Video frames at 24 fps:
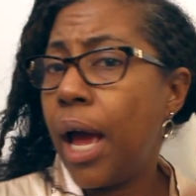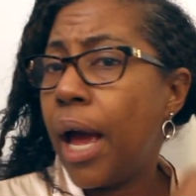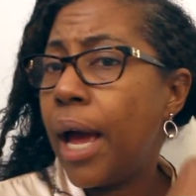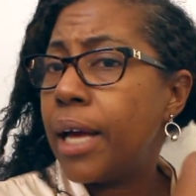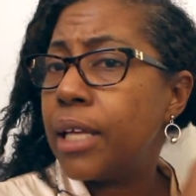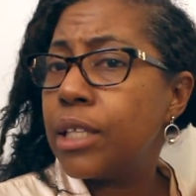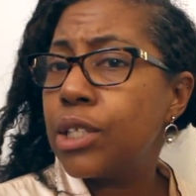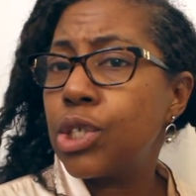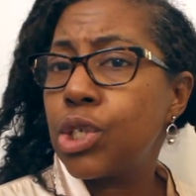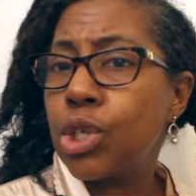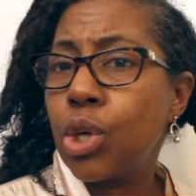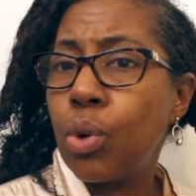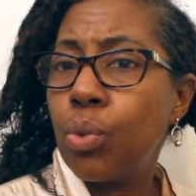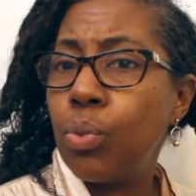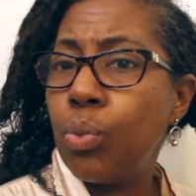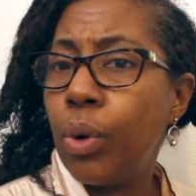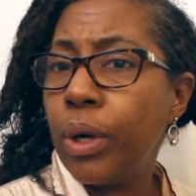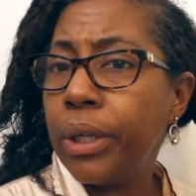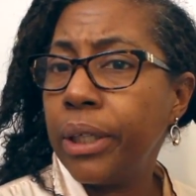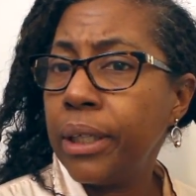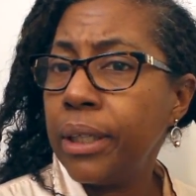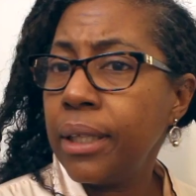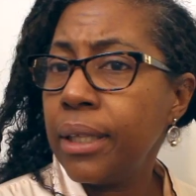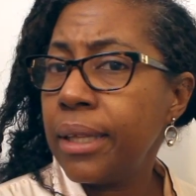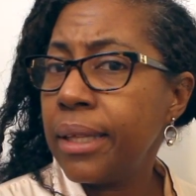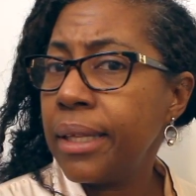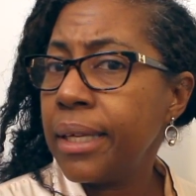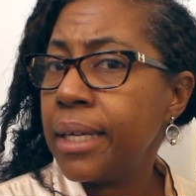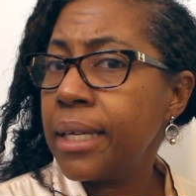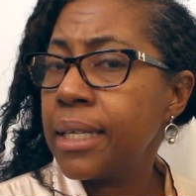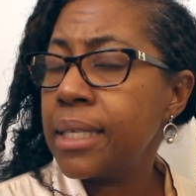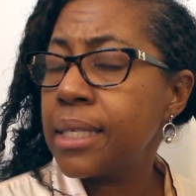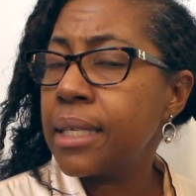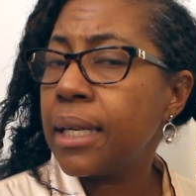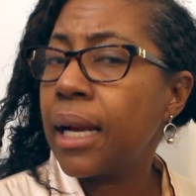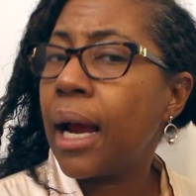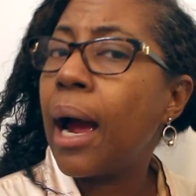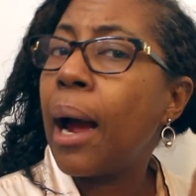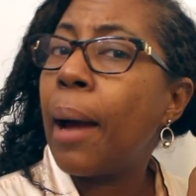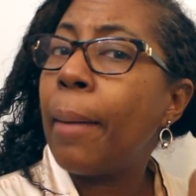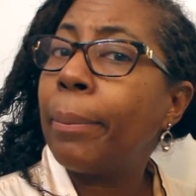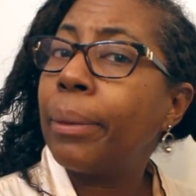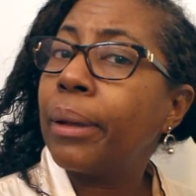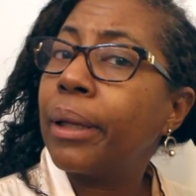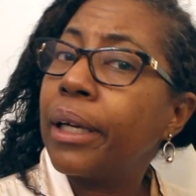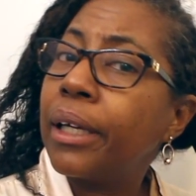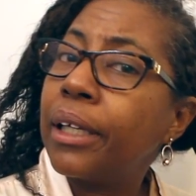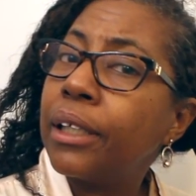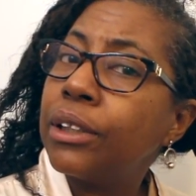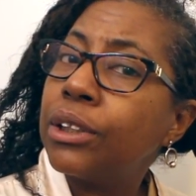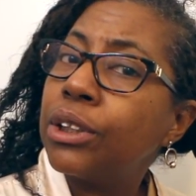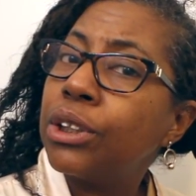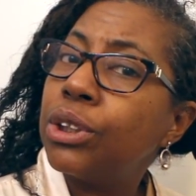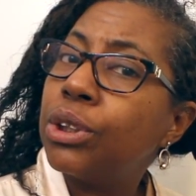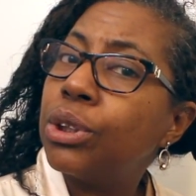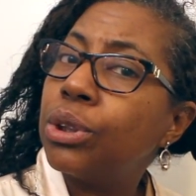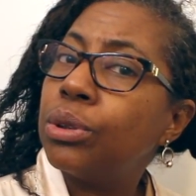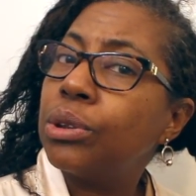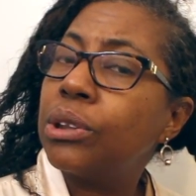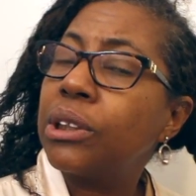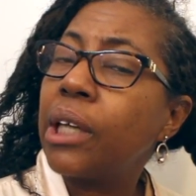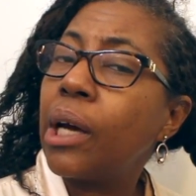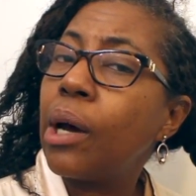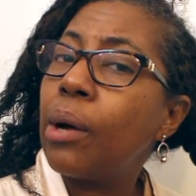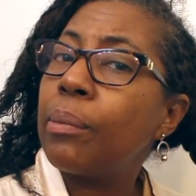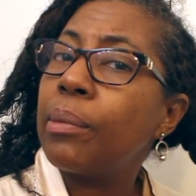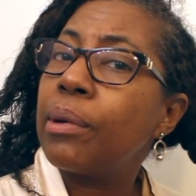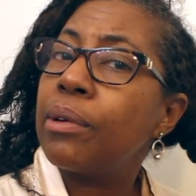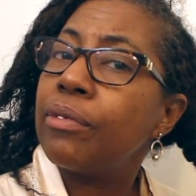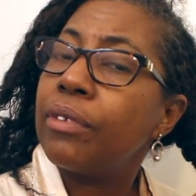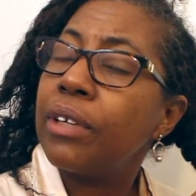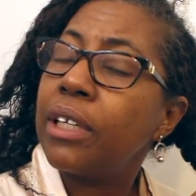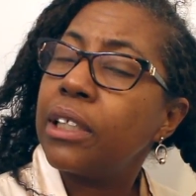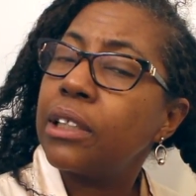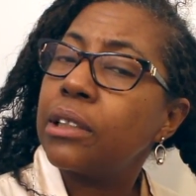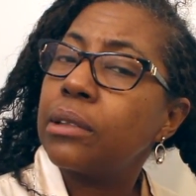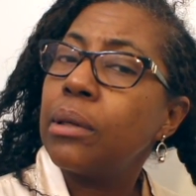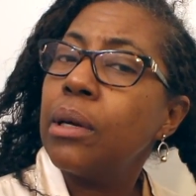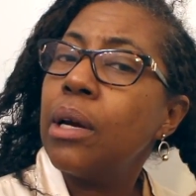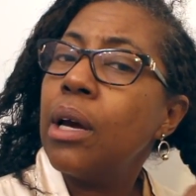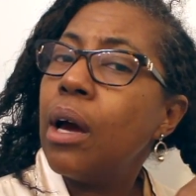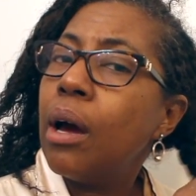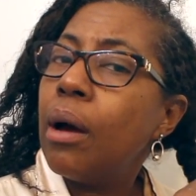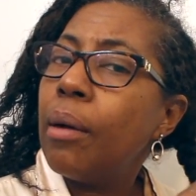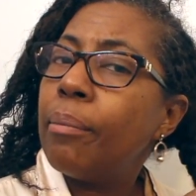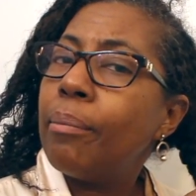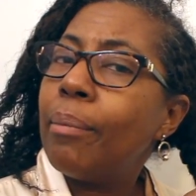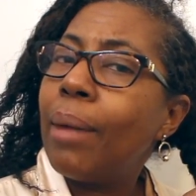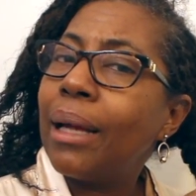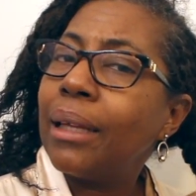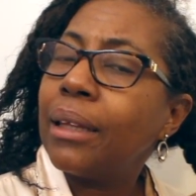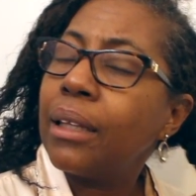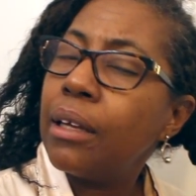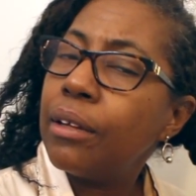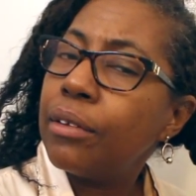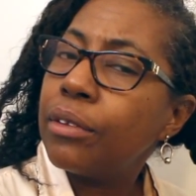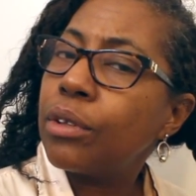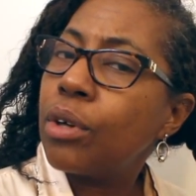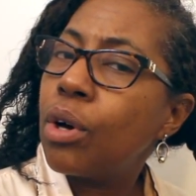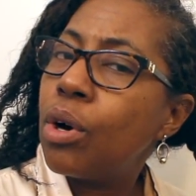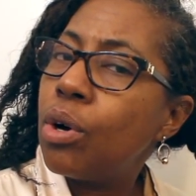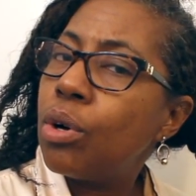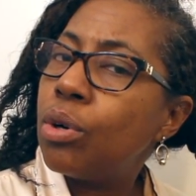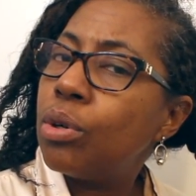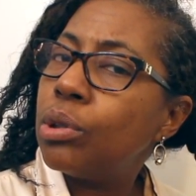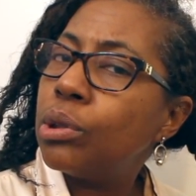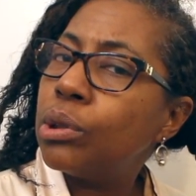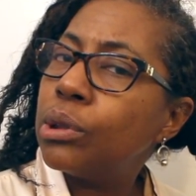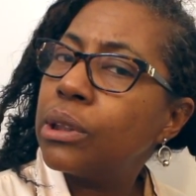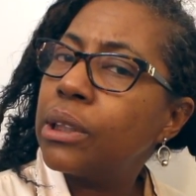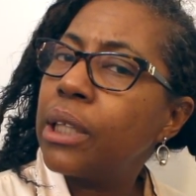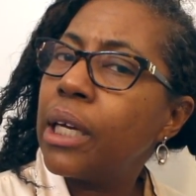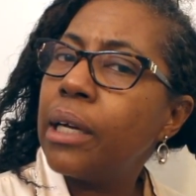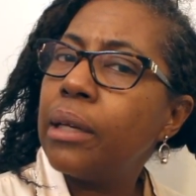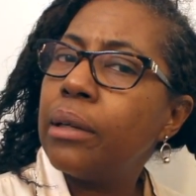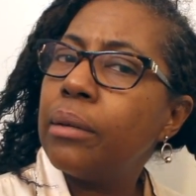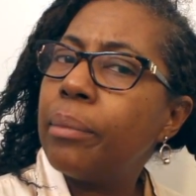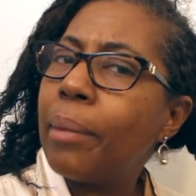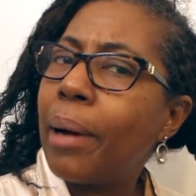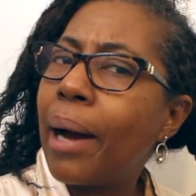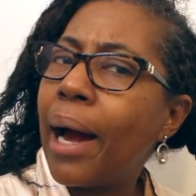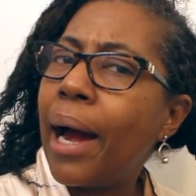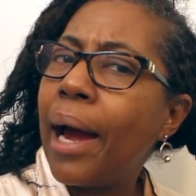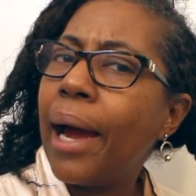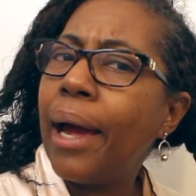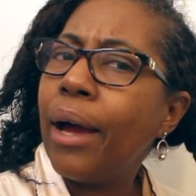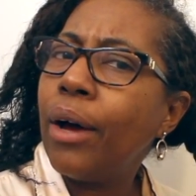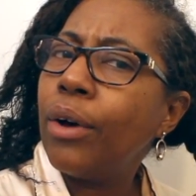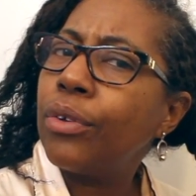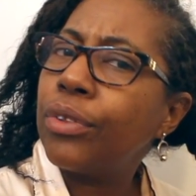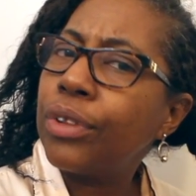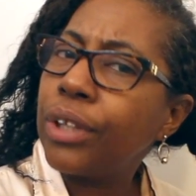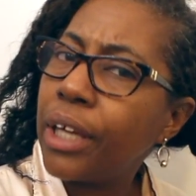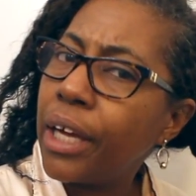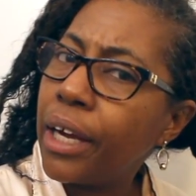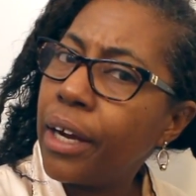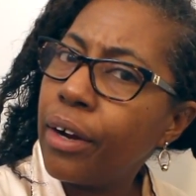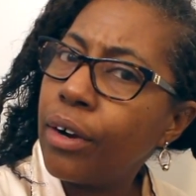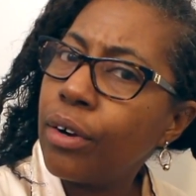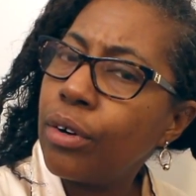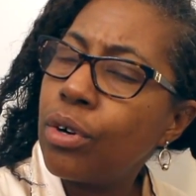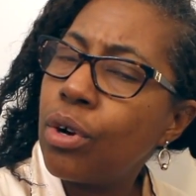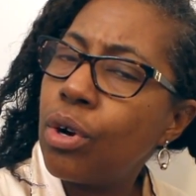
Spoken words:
And so one of the things that I plan to do to help me reach my length goals and my healthy hair